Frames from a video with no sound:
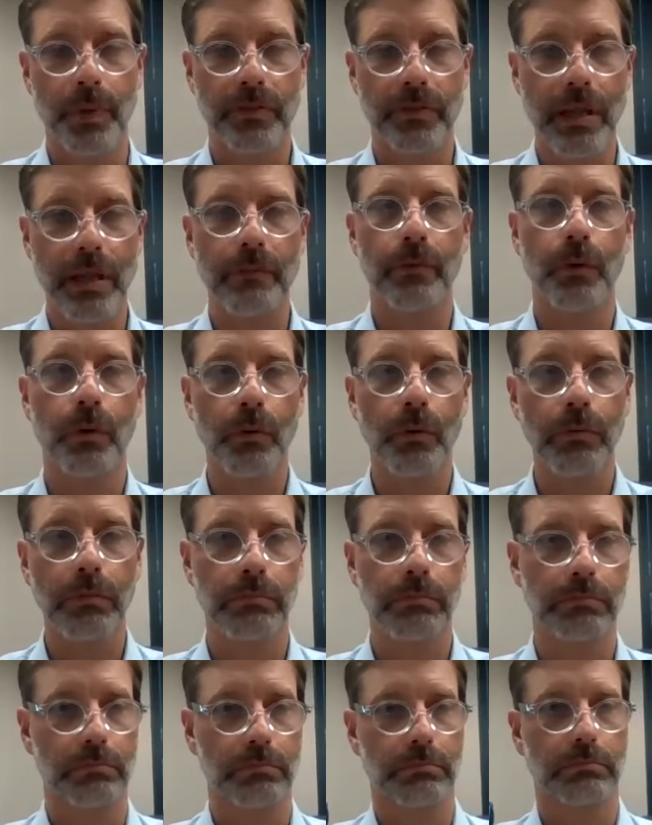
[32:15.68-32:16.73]

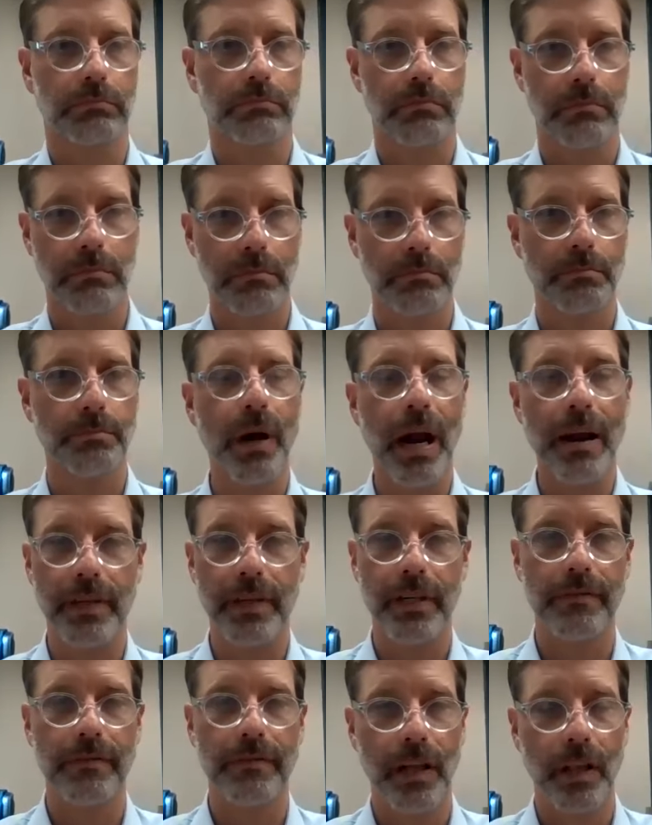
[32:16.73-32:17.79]
several
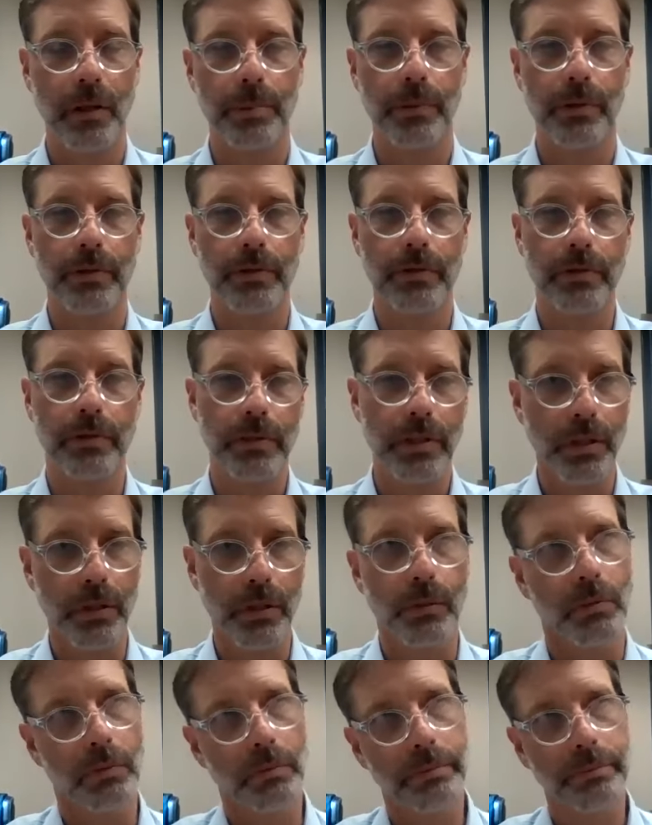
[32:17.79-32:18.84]
private developers,
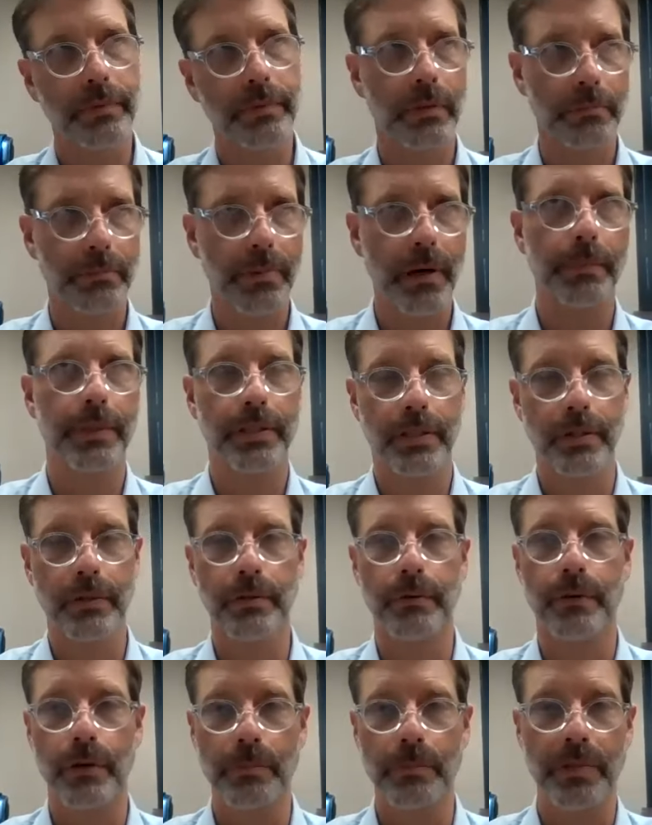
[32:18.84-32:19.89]
probably
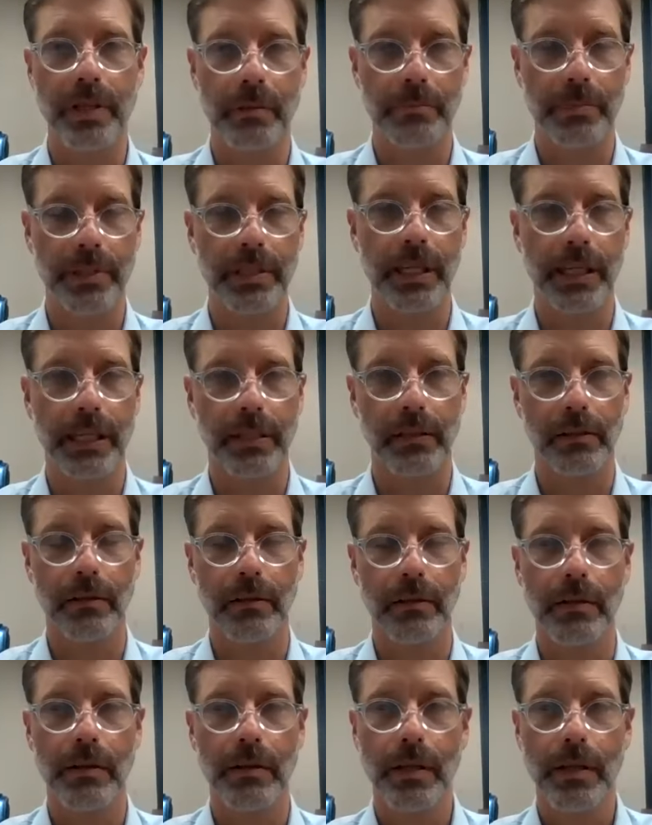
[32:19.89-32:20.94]
two groups in
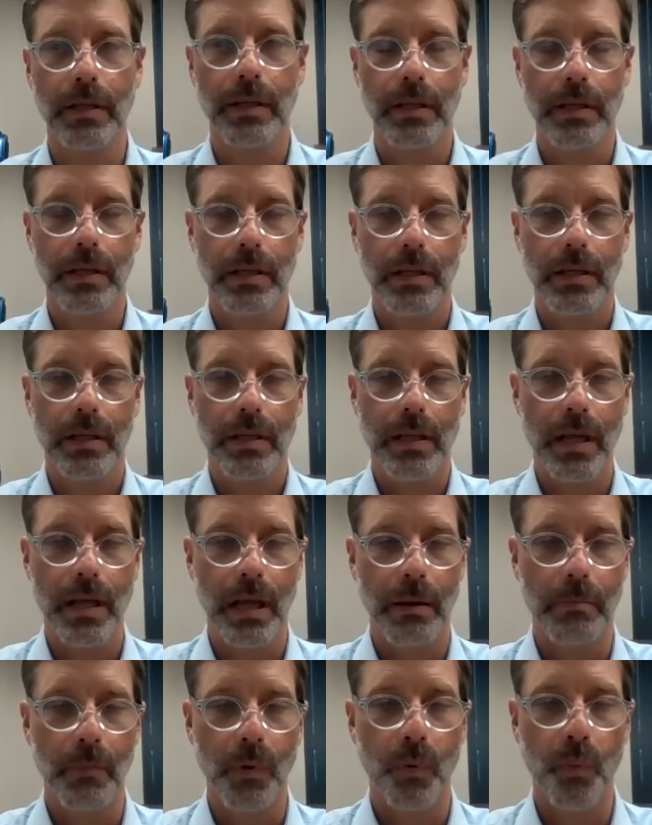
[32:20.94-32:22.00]
particular.
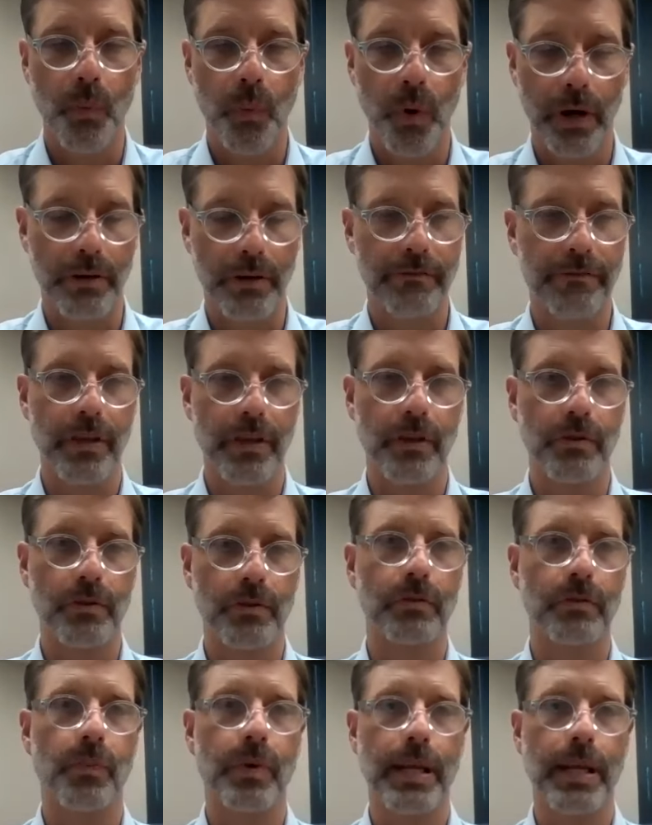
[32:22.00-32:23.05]
One of
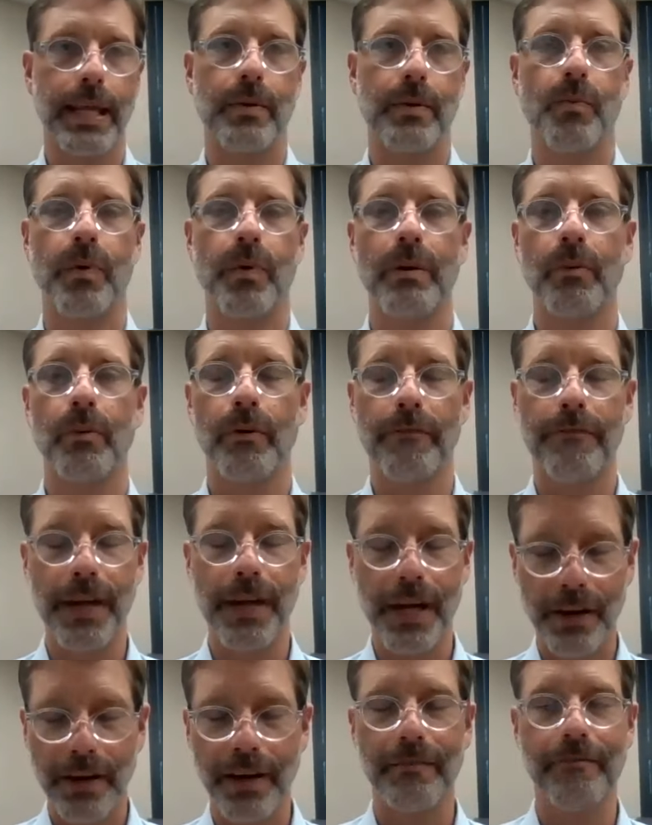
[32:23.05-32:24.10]
those, we were
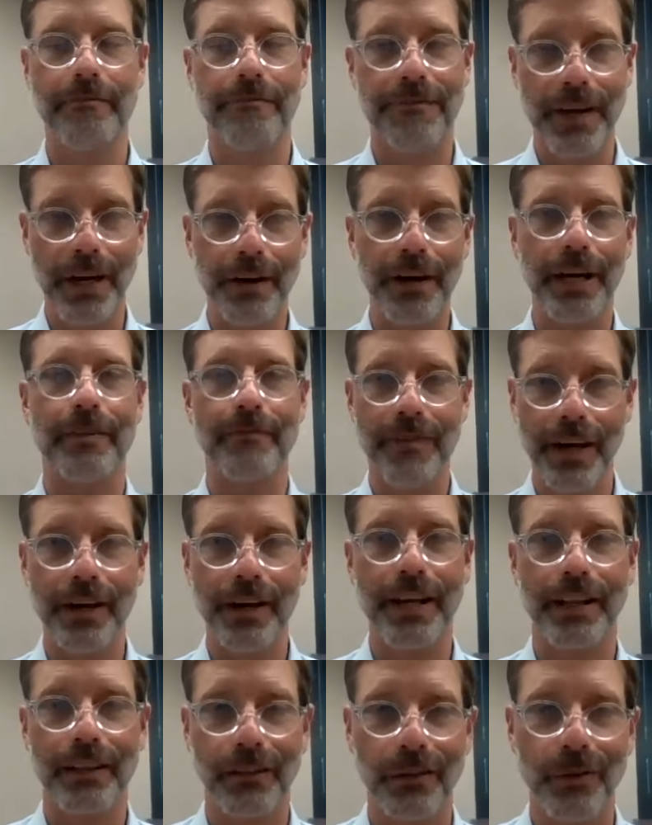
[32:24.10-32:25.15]
very,
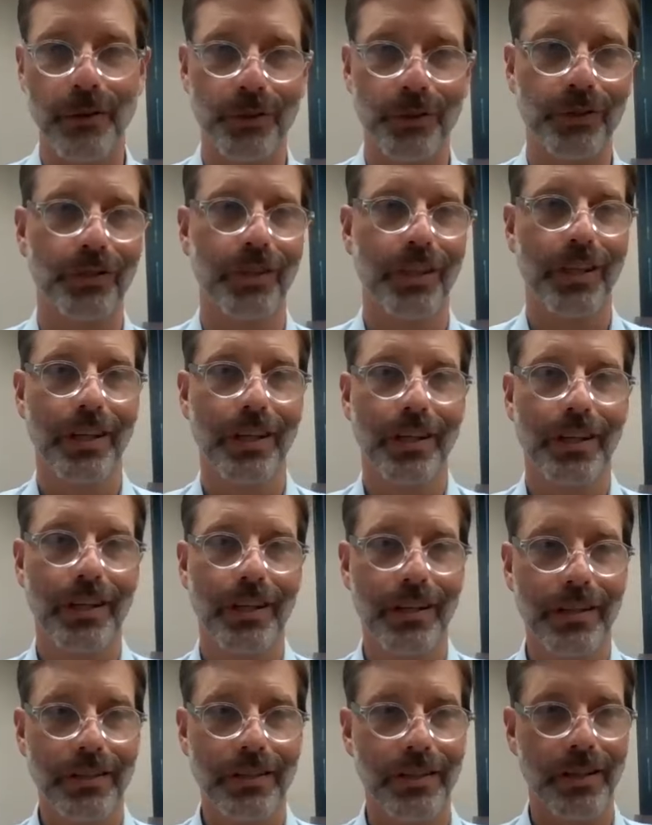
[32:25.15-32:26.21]
very close
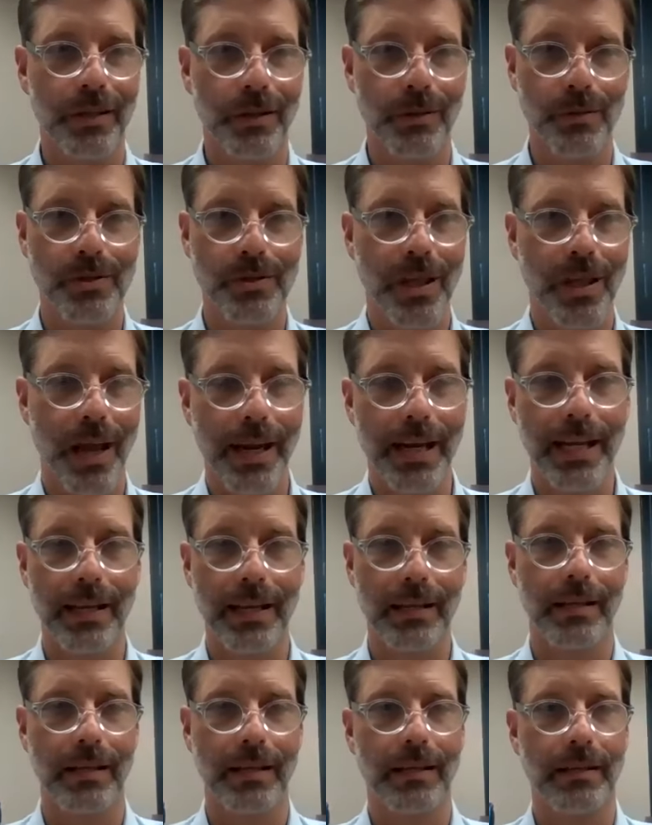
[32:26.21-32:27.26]
to
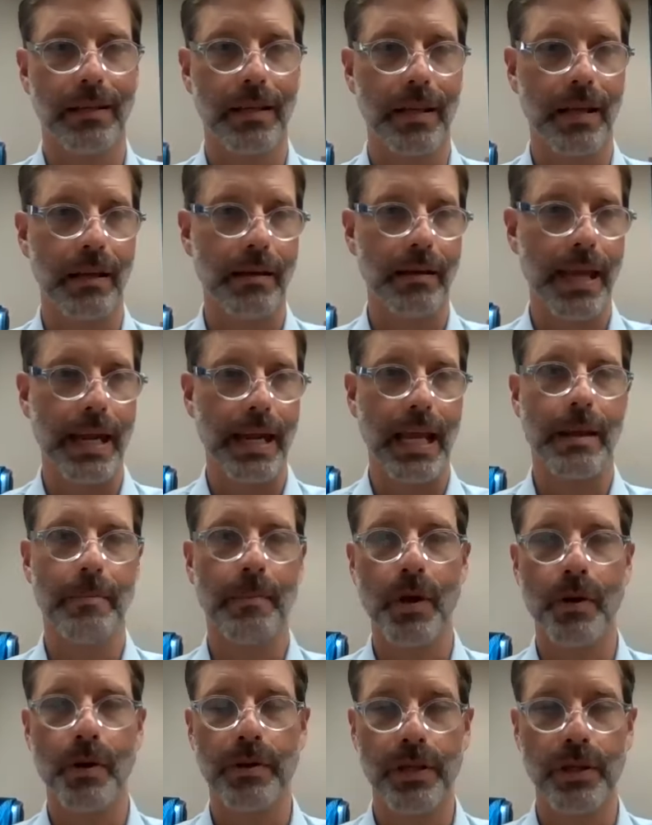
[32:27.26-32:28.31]
signing an
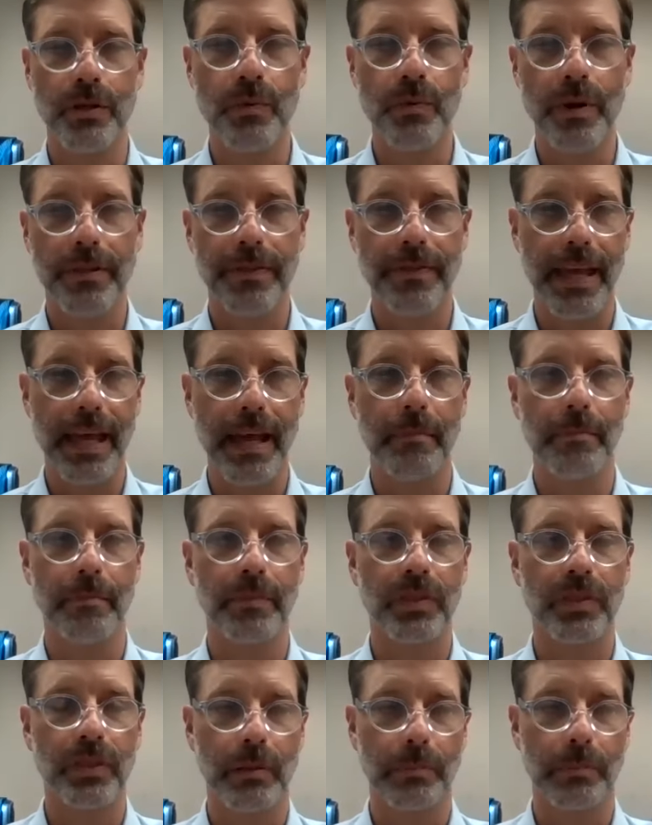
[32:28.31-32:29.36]
MOU with
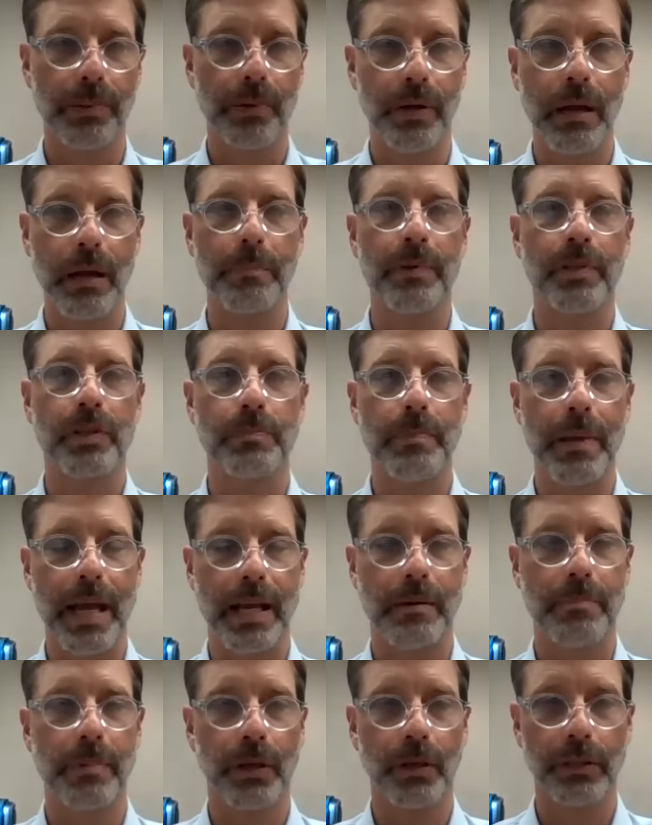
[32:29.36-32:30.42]
them to put up a
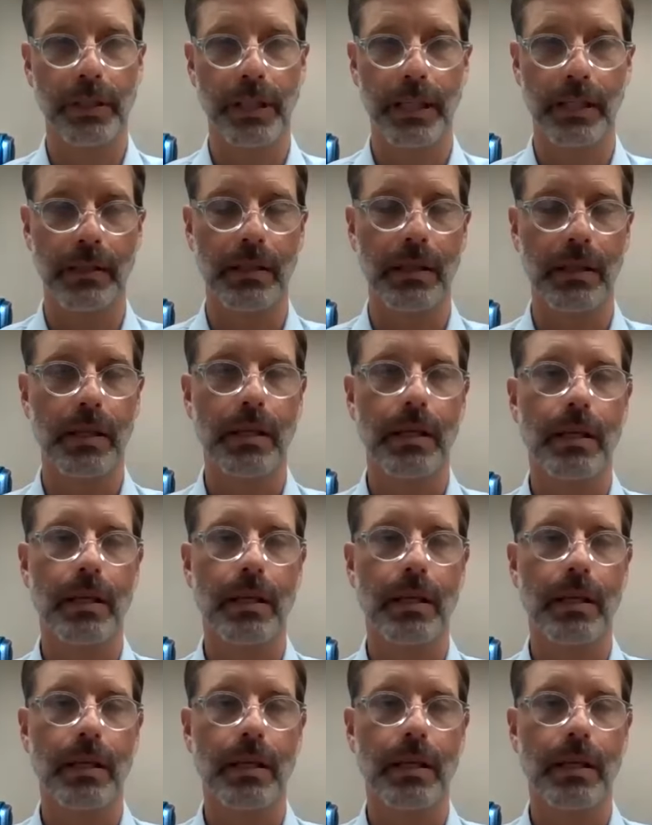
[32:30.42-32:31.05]
spec building